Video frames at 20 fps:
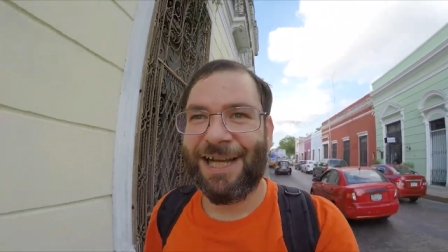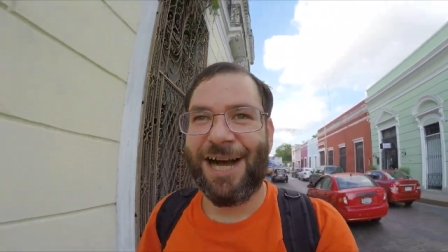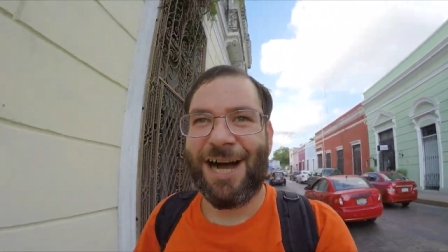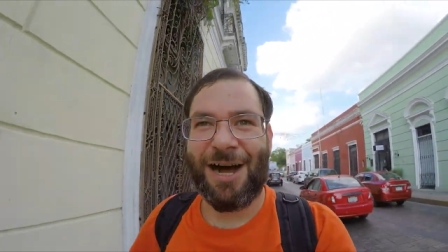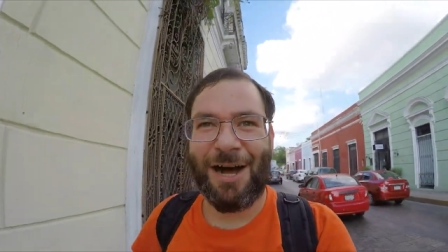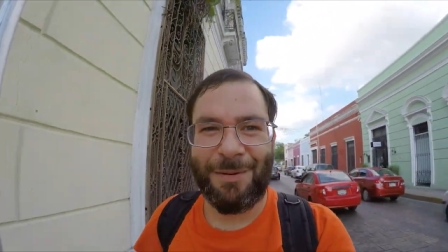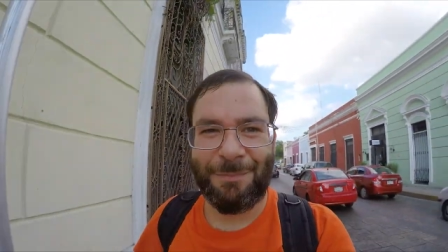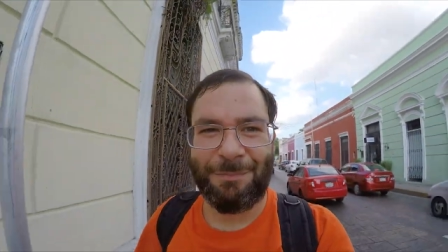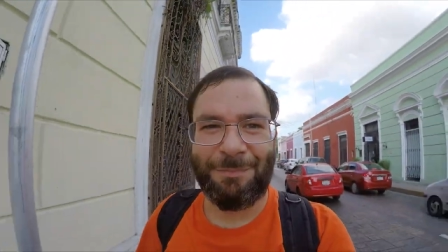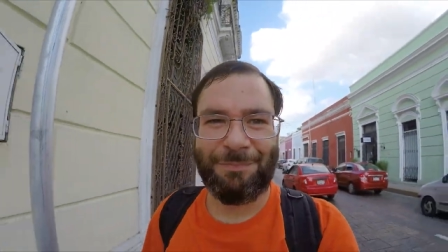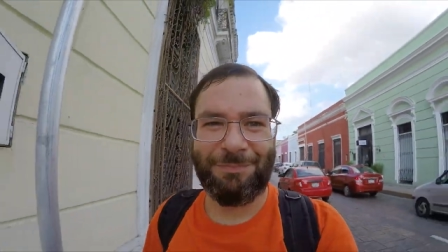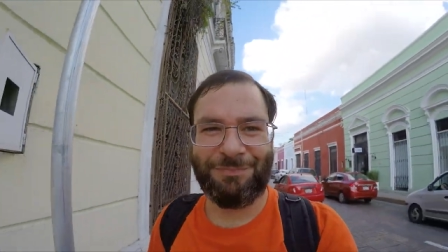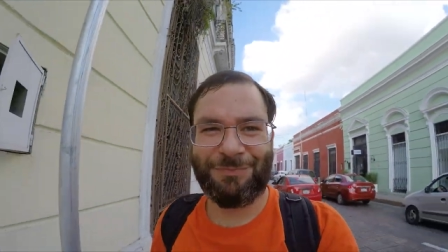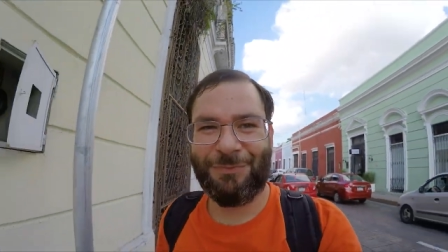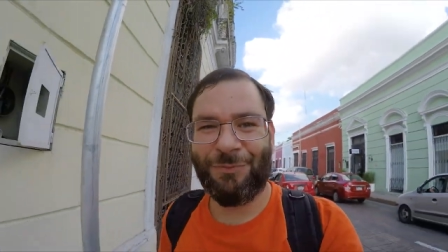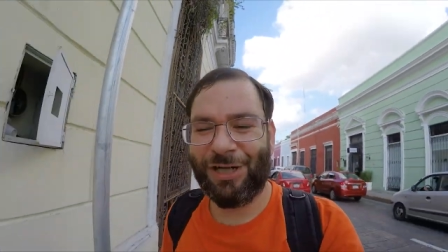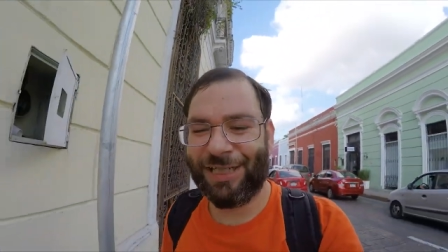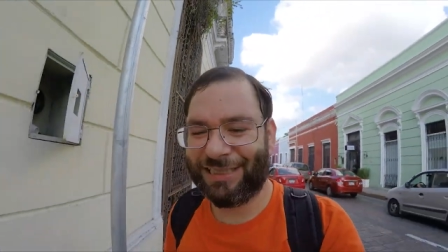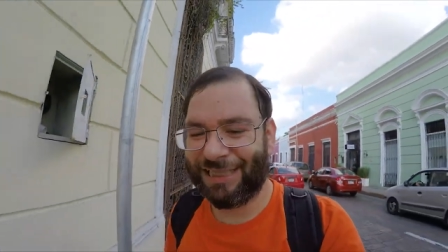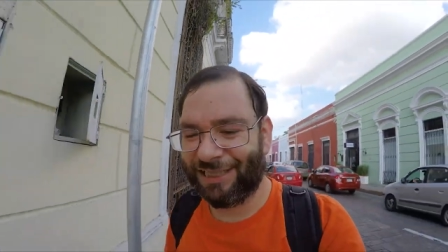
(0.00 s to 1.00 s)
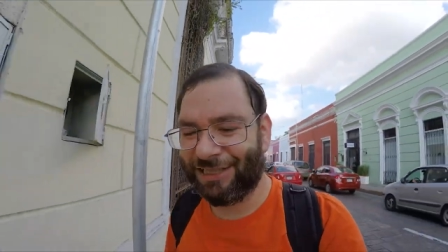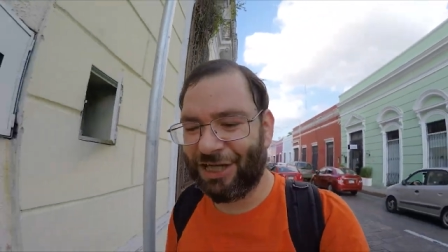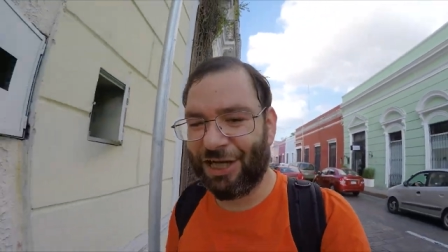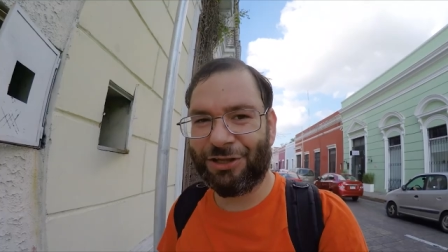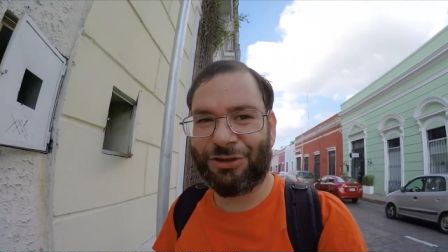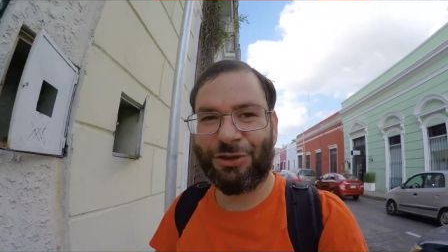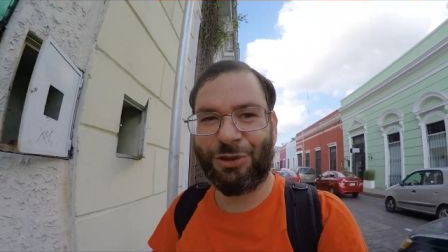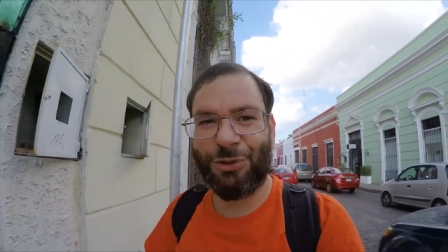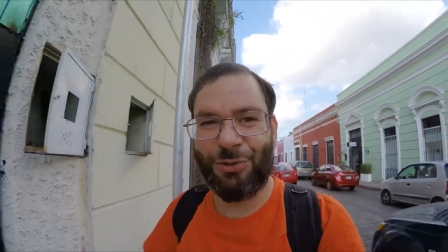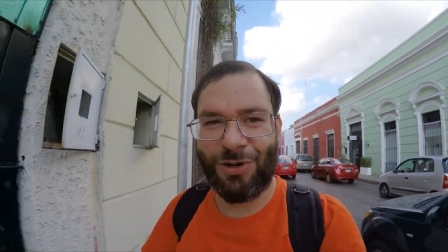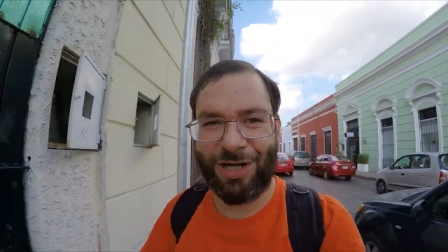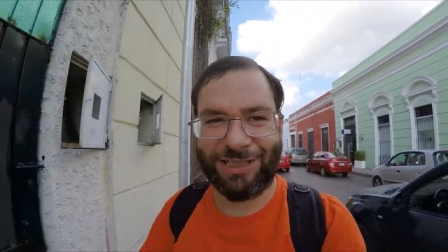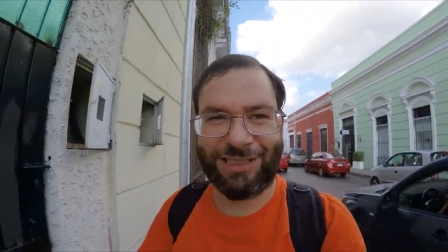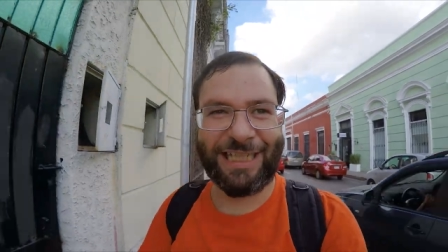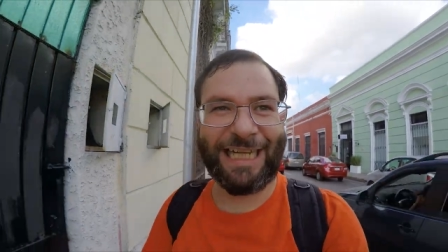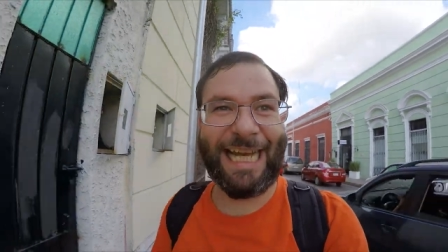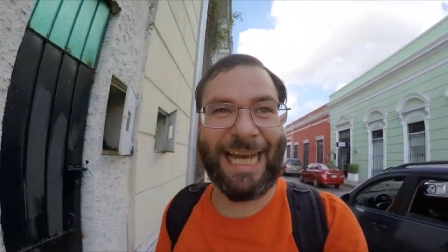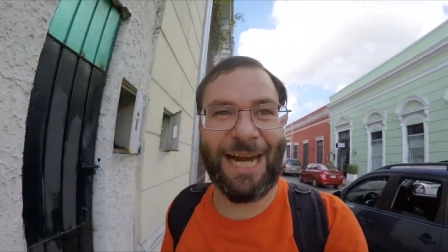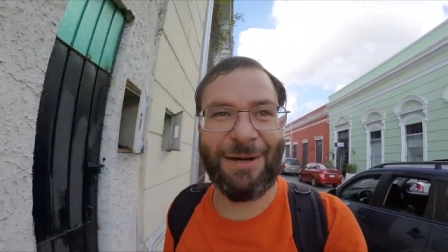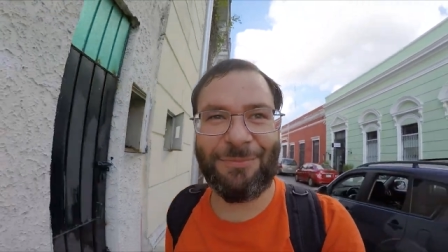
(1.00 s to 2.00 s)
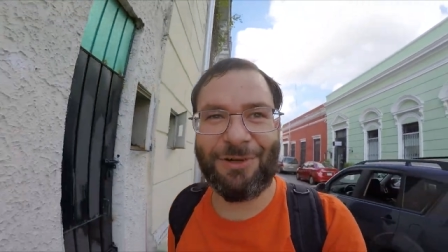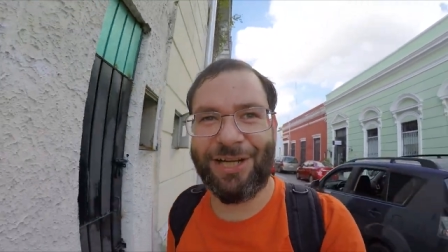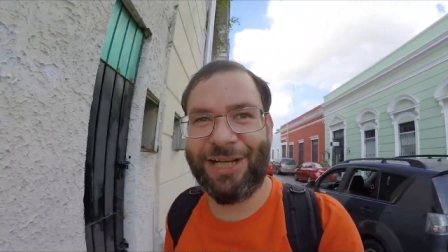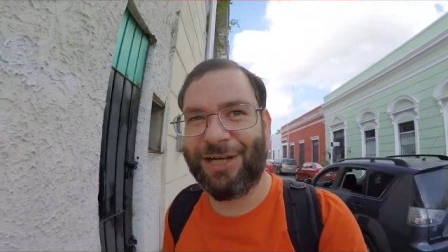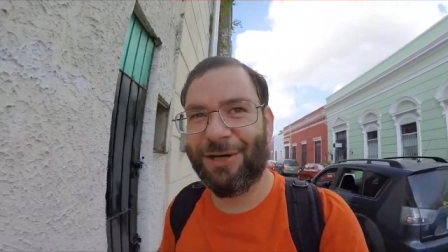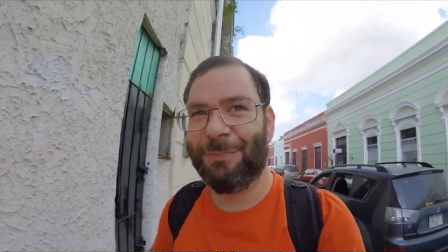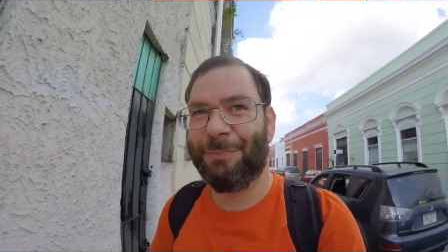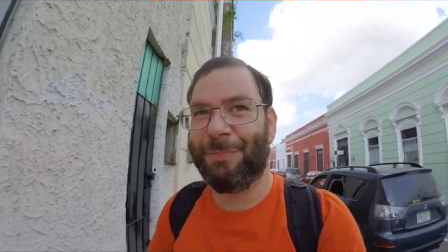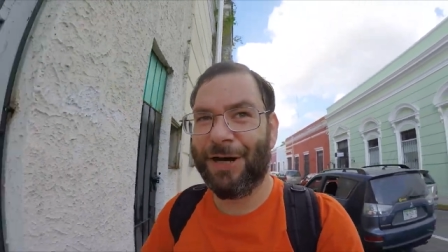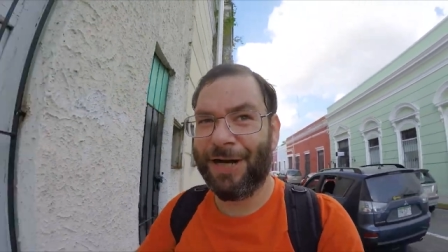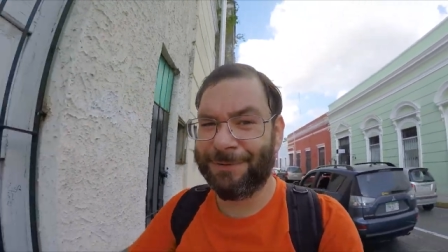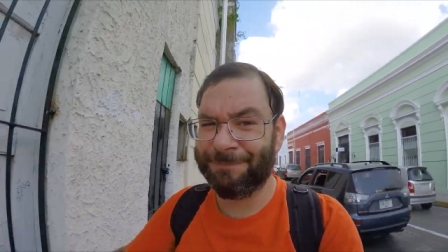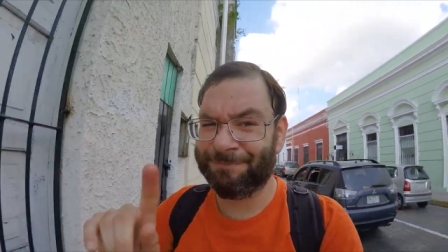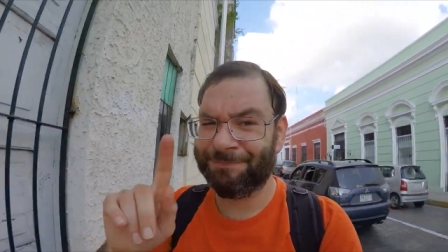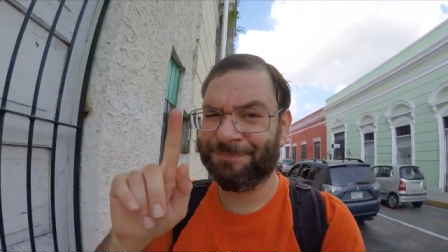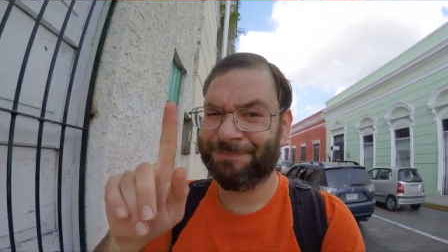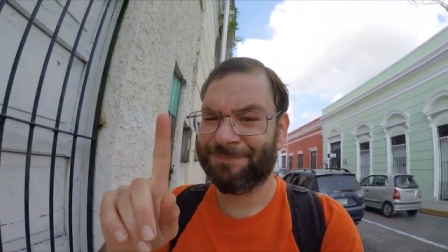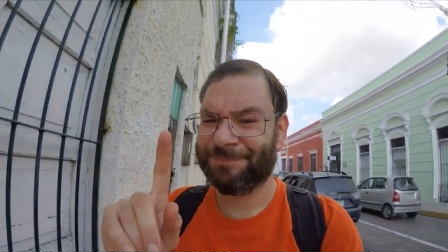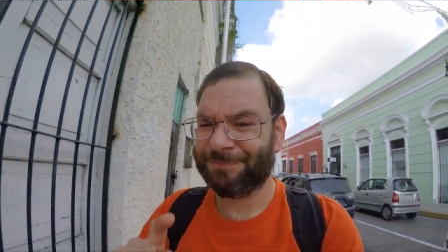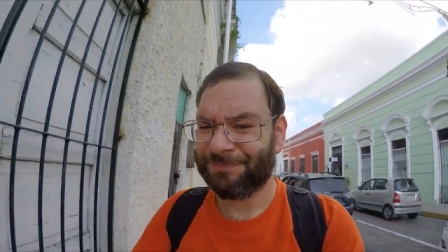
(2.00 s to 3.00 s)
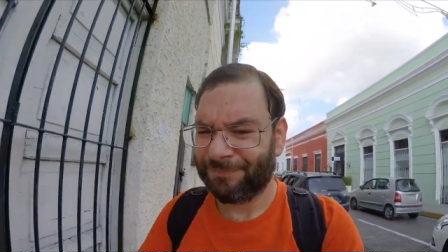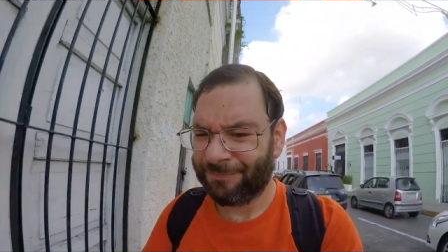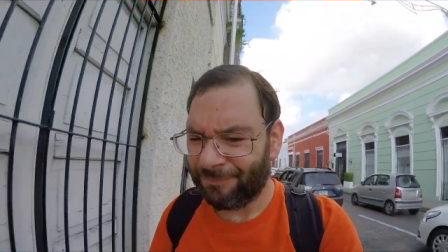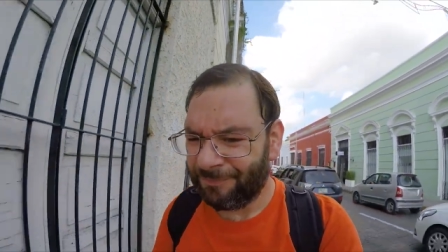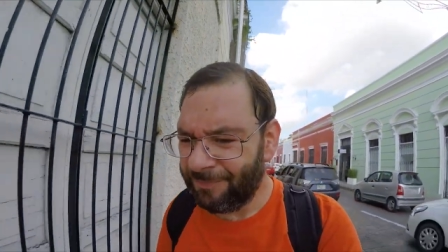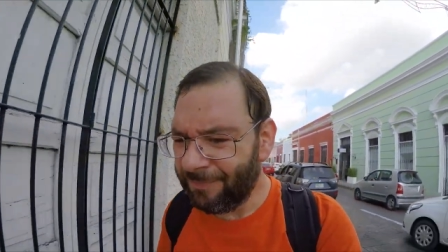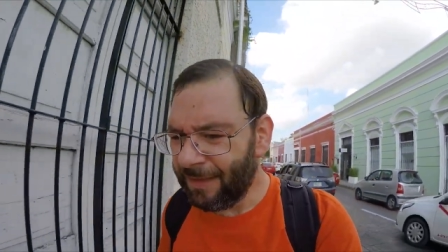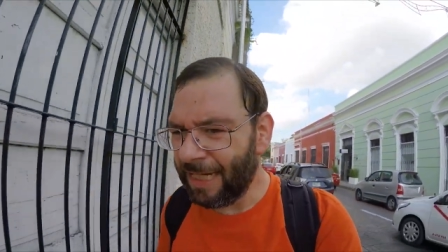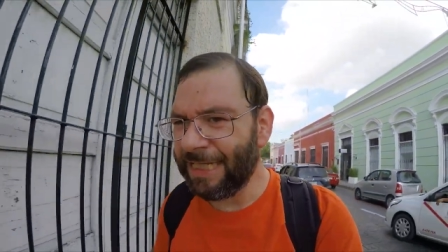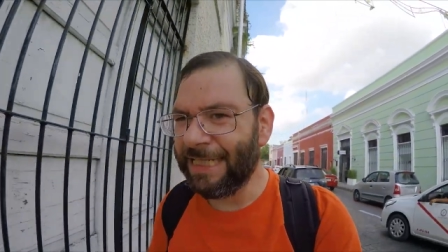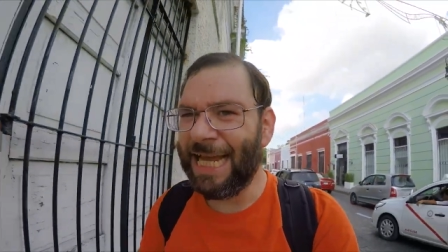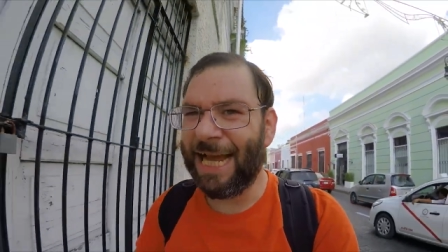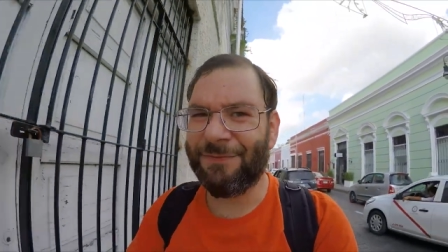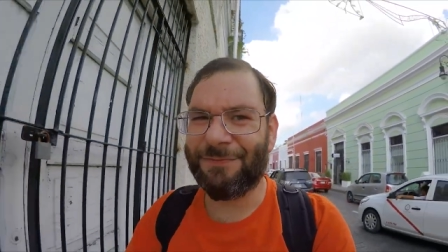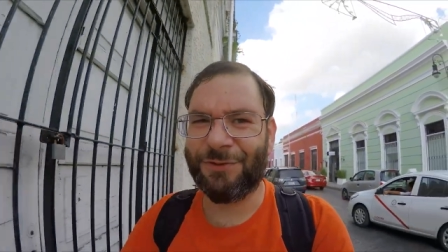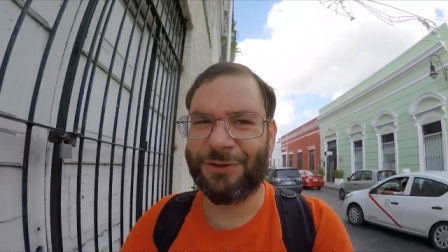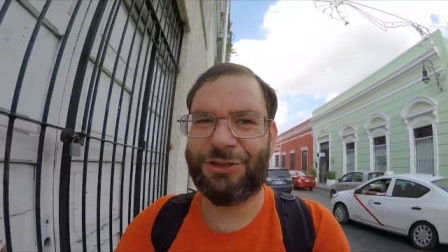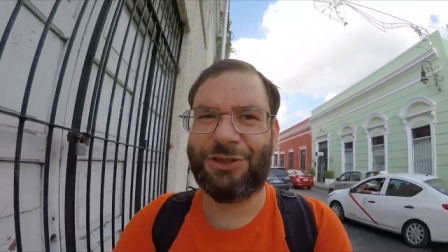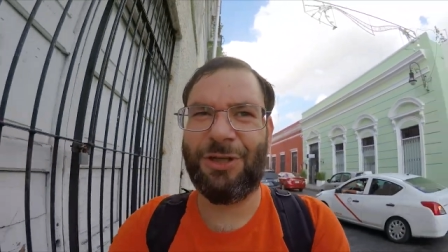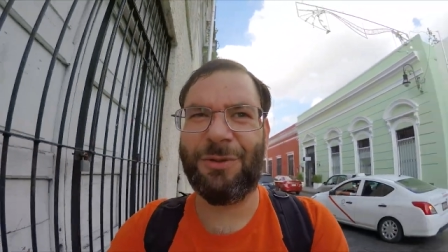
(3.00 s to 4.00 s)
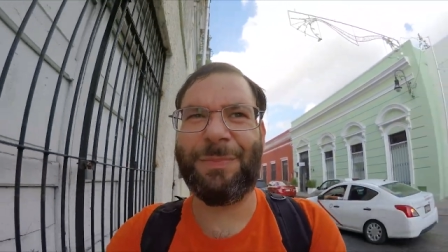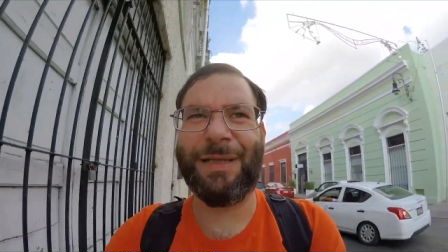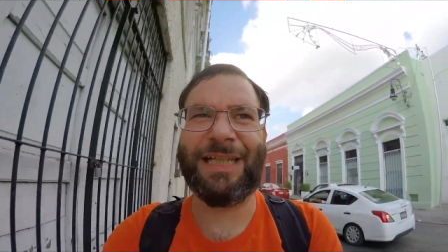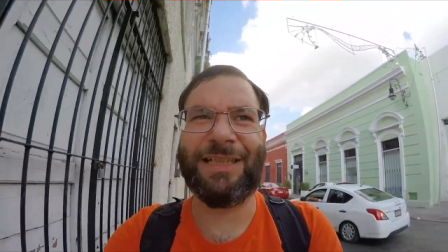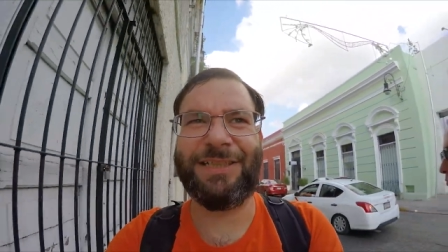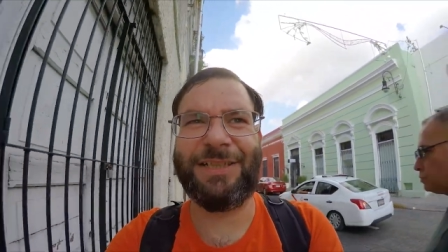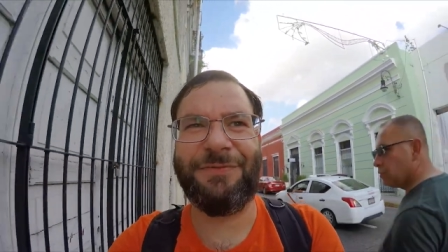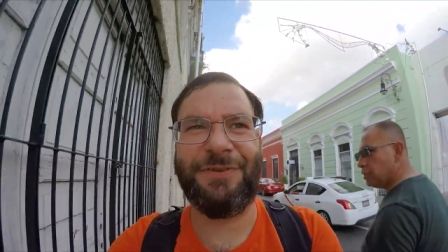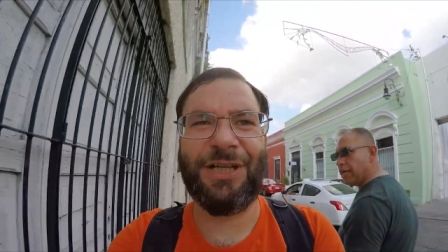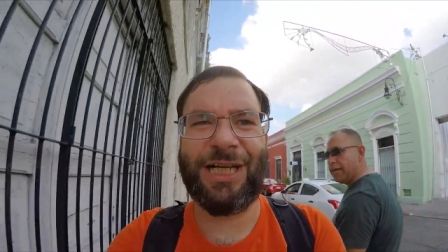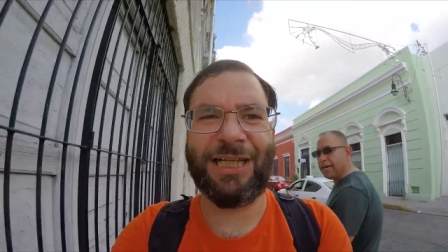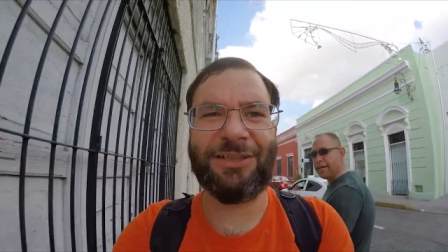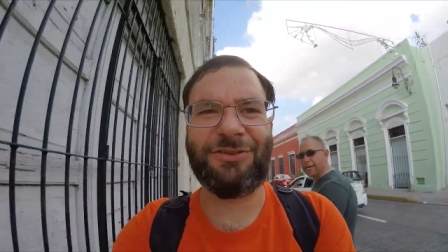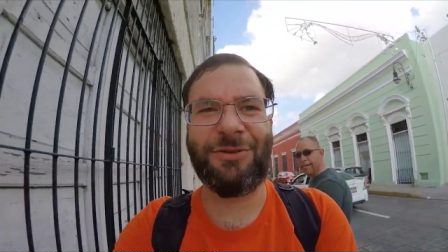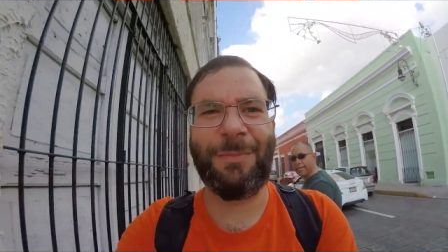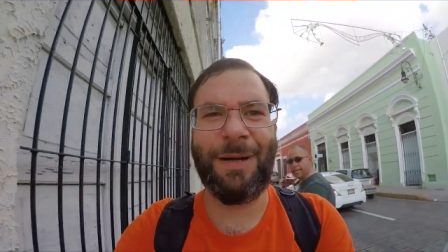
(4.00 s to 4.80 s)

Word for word: um, what is it, cut through on the camera here, but yeah, for sure, because if you guys